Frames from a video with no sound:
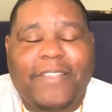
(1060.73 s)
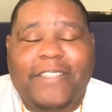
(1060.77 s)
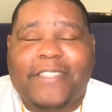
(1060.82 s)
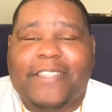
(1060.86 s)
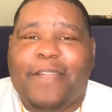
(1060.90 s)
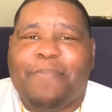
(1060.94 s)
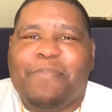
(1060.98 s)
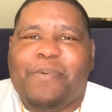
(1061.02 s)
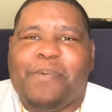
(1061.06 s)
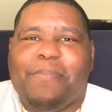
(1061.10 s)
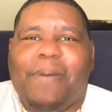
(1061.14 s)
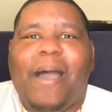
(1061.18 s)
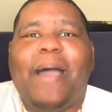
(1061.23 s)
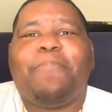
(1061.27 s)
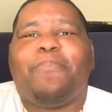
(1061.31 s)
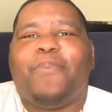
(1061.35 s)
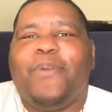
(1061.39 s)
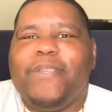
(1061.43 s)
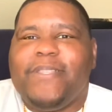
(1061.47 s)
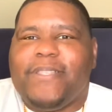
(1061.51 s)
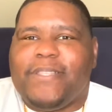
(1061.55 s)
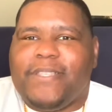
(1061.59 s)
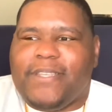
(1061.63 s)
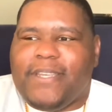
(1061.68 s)
step up my
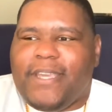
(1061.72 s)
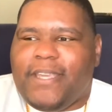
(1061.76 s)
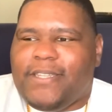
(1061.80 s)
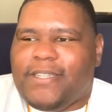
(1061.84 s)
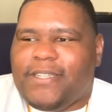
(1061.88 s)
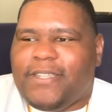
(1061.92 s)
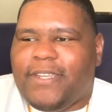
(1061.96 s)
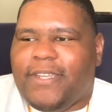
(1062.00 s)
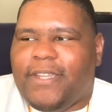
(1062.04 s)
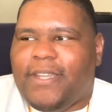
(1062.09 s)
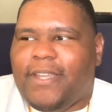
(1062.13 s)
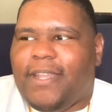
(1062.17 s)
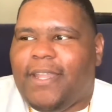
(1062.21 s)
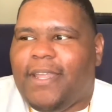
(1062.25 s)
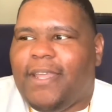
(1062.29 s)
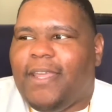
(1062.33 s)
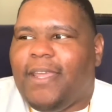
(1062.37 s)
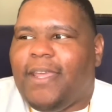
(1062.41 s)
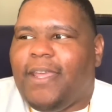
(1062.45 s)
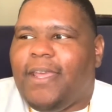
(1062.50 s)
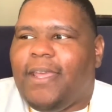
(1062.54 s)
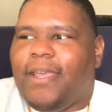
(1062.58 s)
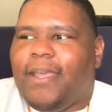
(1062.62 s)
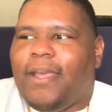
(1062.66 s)
presentation.
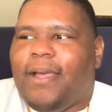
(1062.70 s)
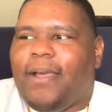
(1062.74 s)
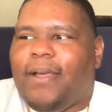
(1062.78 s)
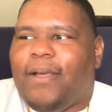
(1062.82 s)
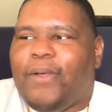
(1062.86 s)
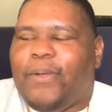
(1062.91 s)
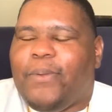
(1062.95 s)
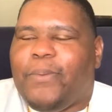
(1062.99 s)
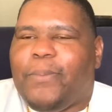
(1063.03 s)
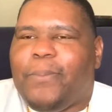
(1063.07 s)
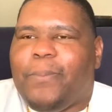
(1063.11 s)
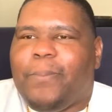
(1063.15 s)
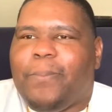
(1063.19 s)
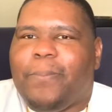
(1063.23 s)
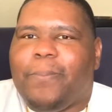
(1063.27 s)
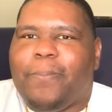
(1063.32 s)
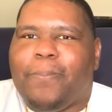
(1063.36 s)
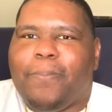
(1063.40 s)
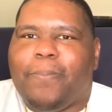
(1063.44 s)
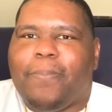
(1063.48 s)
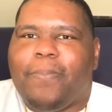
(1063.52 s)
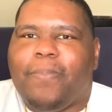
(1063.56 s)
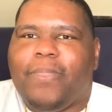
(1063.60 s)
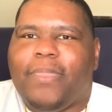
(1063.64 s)

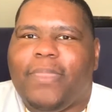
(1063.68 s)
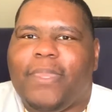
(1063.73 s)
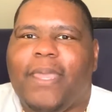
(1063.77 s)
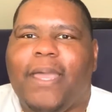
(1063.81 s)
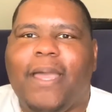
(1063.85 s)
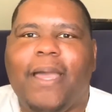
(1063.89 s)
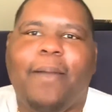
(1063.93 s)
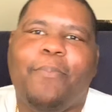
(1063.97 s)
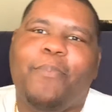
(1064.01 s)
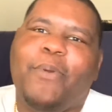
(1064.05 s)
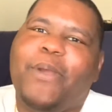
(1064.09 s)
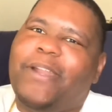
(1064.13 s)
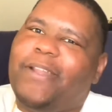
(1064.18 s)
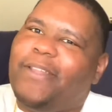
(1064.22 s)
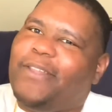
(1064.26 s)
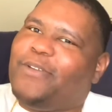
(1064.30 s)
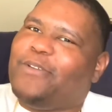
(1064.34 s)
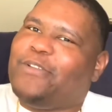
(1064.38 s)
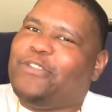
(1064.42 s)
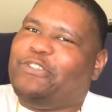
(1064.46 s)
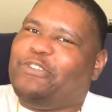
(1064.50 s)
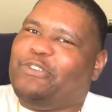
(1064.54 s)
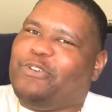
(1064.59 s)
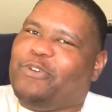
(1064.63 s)
I'm wearing a
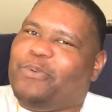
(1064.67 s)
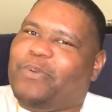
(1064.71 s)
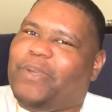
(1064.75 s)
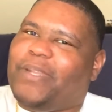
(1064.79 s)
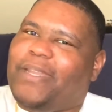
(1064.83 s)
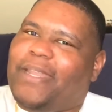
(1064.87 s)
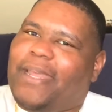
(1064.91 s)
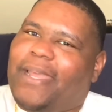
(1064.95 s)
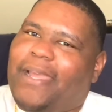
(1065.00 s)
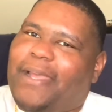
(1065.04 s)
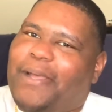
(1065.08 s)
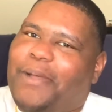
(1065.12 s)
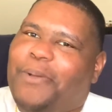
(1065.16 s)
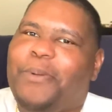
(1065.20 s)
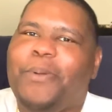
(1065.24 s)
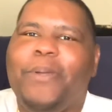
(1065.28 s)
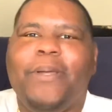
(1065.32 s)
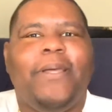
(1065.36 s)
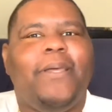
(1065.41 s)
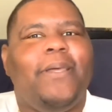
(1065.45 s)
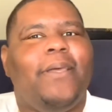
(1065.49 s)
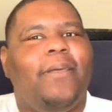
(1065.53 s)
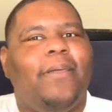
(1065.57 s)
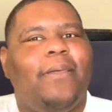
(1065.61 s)
little jewelry now,
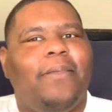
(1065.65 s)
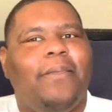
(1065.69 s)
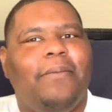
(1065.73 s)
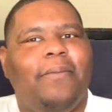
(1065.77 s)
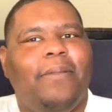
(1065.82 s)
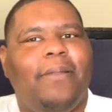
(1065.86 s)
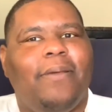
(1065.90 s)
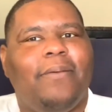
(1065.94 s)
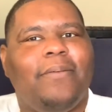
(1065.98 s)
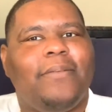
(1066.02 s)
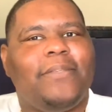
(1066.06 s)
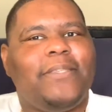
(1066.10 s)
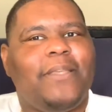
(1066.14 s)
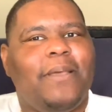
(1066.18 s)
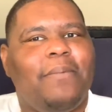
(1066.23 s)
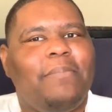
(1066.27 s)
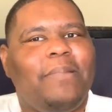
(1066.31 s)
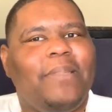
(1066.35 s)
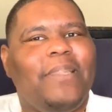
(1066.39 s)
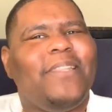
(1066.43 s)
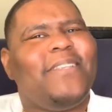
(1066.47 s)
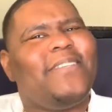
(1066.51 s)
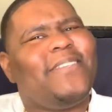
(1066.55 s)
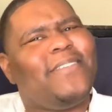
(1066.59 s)
you know,
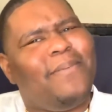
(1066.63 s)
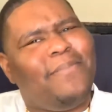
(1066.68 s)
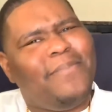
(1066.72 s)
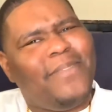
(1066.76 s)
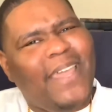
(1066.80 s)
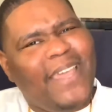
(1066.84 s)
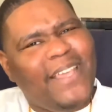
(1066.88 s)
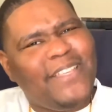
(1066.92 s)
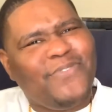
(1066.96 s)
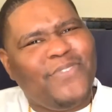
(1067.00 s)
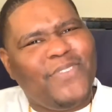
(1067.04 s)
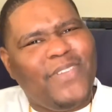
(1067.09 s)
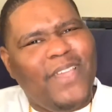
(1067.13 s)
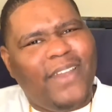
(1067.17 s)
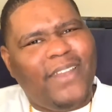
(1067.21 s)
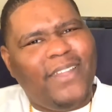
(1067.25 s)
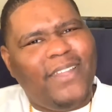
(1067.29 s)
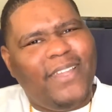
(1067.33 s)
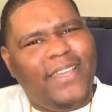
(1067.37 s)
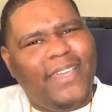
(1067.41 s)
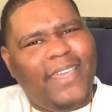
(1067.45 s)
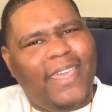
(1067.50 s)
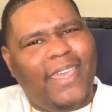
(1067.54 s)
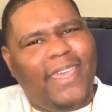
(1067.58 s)
something nice for y'all to
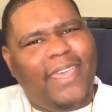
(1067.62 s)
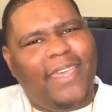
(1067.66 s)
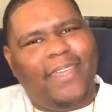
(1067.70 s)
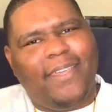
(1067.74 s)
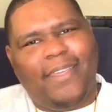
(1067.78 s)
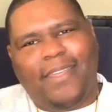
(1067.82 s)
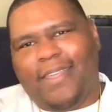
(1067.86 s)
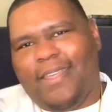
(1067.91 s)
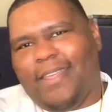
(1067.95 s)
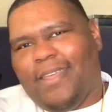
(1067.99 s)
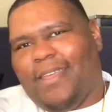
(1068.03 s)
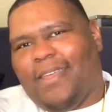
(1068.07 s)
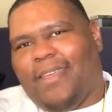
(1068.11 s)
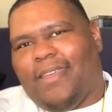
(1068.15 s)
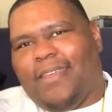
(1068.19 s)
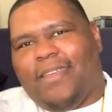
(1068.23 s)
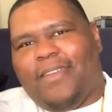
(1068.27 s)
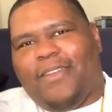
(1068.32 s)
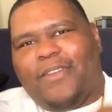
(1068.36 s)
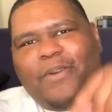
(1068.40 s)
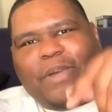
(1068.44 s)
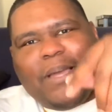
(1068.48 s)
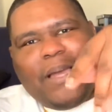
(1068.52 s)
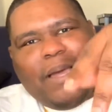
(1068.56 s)
look at.
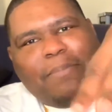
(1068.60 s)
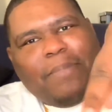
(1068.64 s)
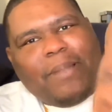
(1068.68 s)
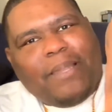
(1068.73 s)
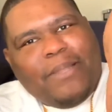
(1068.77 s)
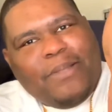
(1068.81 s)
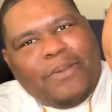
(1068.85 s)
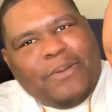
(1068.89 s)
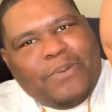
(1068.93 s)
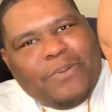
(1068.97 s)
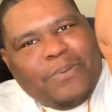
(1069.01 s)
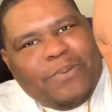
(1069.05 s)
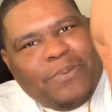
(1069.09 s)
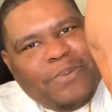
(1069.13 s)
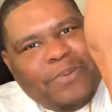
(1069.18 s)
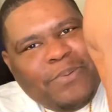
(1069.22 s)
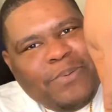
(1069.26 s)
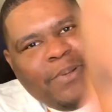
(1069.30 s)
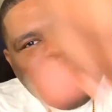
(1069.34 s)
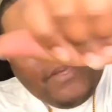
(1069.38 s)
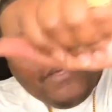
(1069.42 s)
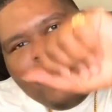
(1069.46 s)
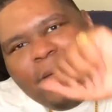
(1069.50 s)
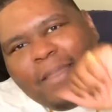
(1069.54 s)
You know, I got my little
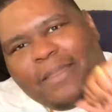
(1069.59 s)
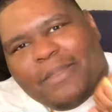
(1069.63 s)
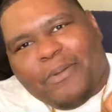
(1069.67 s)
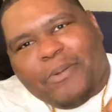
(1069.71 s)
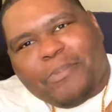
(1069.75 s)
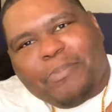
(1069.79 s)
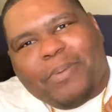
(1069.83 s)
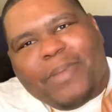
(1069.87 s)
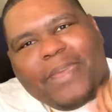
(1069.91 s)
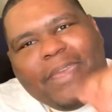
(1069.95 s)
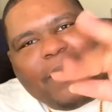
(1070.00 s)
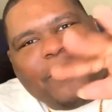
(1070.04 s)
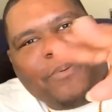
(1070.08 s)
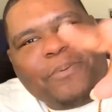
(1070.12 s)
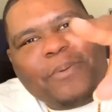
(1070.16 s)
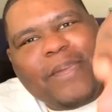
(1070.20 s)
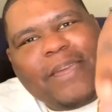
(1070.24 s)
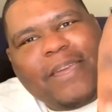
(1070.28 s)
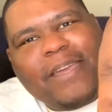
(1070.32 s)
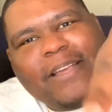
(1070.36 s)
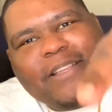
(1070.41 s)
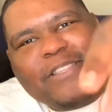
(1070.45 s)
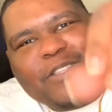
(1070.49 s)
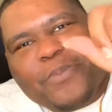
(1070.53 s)
pinky
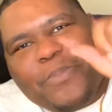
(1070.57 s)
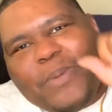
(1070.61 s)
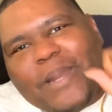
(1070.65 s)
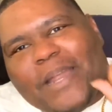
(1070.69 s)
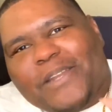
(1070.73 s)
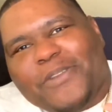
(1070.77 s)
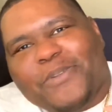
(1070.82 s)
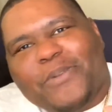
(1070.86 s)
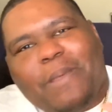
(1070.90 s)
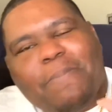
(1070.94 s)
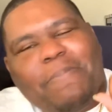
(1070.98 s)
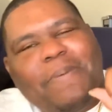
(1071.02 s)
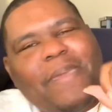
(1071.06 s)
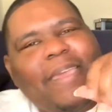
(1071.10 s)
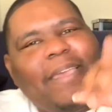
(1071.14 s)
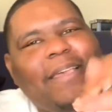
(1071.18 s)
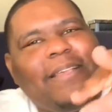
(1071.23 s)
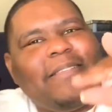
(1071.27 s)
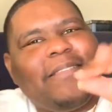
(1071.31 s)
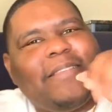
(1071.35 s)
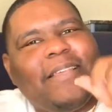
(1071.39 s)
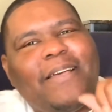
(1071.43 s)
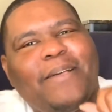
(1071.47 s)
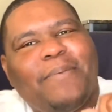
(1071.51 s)
ring, so when I do the
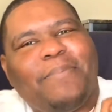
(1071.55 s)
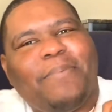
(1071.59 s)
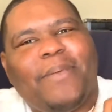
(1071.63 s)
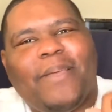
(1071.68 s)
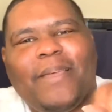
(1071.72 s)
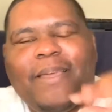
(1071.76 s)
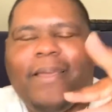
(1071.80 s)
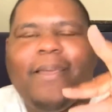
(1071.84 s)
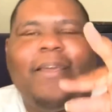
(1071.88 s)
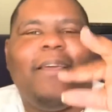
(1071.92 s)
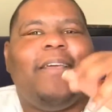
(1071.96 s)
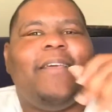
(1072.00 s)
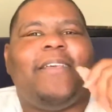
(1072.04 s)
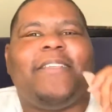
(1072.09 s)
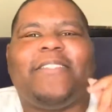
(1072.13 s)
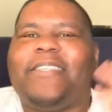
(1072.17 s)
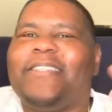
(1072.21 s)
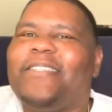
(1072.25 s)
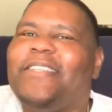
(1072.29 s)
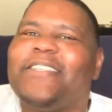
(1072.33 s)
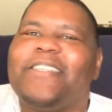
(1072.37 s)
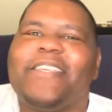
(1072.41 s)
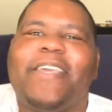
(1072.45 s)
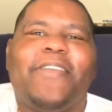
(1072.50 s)
pinkies up,
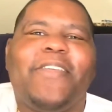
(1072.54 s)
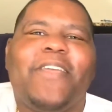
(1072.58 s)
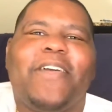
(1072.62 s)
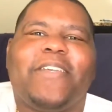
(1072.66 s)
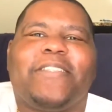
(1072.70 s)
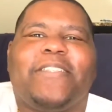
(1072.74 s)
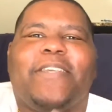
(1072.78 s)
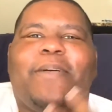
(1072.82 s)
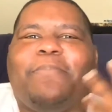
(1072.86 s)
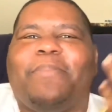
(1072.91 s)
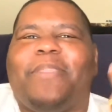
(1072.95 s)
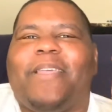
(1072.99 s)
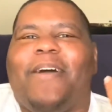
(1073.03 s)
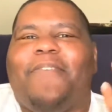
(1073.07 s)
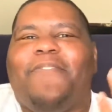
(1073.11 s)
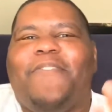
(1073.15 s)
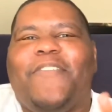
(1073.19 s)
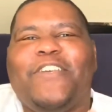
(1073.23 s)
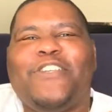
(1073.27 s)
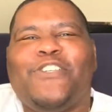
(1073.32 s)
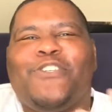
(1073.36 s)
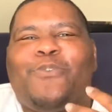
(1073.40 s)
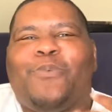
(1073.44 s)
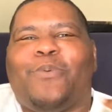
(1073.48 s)
just give y'all a
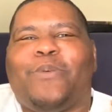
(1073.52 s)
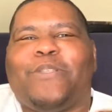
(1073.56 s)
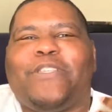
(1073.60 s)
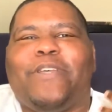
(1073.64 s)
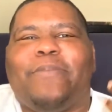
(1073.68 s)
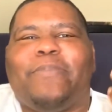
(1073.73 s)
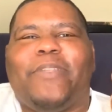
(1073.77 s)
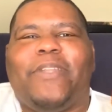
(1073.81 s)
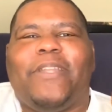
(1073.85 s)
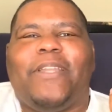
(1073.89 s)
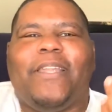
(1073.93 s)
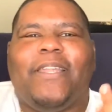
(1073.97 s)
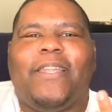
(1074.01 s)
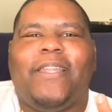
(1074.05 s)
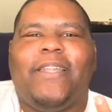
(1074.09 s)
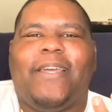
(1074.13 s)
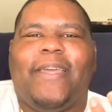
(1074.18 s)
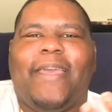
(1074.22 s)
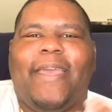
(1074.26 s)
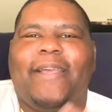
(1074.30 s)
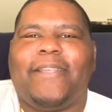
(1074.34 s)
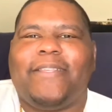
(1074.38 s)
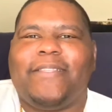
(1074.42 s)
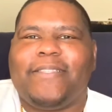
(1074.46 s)
visual, something to
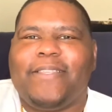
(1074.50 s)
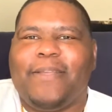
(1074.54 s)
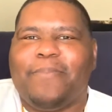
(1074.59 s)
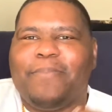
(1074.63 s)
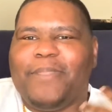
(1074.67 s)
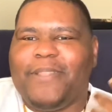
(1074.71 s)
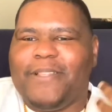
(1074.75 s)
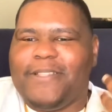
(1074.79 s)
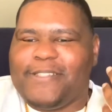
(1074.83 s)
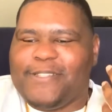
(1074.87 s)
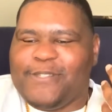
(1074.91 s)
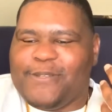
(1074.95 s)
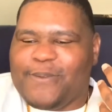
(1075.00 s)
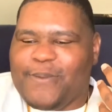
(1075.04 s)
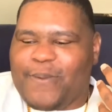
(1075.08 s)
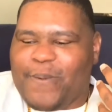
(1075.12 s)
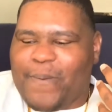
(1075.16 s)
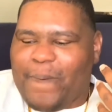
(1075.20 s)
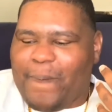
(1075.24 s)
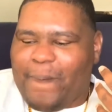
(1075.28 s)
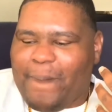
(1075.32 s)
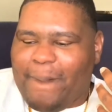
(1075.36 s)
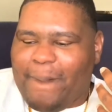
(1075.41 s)
look at, something to